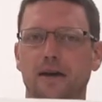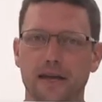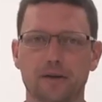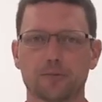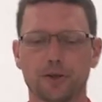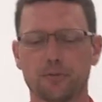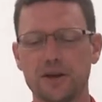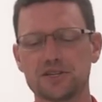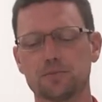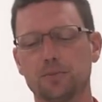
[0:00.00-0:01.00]
I can't really
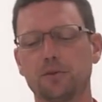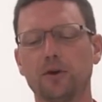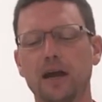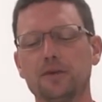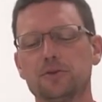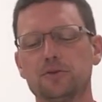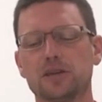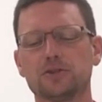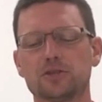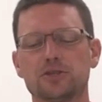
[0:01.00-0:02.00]
erase it. But what I'll do is
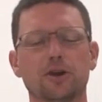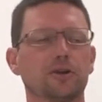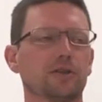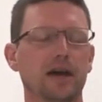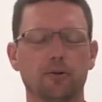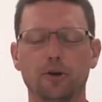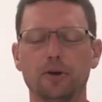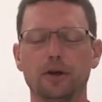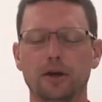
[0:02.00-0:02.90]
I'll just darken that one,